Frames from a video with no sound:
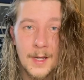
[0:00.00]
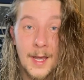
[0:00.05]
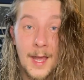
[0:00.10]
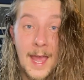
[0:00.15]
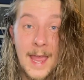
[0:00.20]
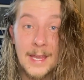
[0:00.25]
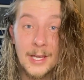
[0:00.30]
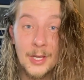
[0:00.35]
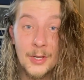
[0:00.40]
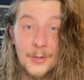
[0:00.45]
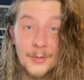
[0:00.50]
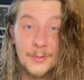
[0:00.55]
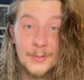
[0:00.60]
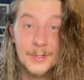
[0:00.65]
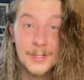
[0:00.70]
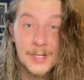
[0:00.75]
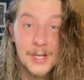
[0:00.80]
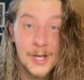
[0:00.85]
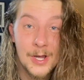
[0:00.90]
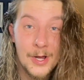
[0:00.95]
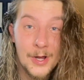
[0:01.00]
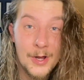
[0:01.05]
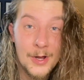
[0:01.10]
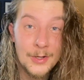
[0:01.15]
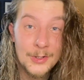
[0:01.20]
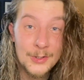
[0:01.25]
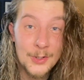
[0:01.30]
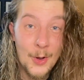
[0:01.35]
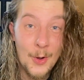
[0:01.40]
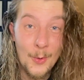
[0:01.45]
Hey you!
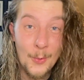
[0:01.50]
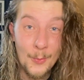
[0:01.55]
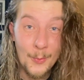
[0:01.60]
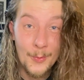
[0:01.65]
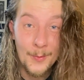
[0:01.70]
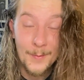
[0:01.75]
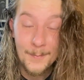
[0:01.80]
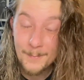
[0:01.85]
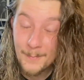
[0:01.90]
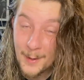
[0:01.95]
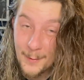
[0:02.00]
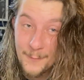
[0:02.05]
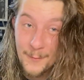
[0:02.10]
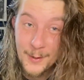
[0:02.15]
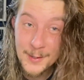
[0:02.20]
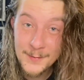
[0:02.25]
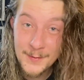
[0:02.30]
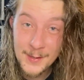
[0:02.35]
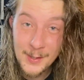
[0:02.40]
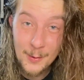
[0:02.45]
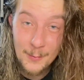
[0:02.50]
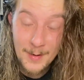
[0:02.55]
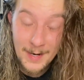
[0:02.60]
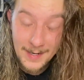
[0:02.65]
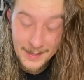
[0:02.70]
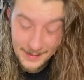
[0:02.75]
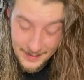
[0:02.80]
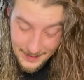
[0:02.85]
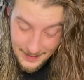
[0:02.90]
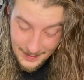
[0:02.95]
So, my first video
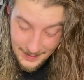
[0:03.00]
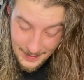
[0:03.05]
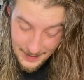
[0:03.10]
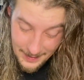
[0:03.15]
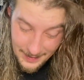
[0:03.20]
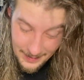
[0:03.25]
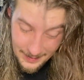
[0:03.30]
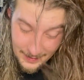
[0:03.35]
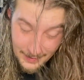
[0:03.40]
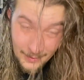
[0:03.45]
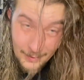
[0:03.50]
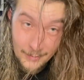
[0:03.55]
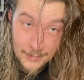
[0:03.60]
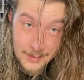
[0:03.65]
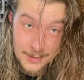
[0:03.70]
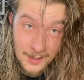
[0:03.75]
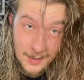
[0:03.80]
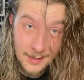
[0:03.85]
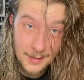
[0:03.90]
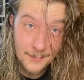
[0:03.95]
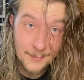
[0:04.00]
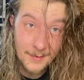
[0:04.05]
back in a long time,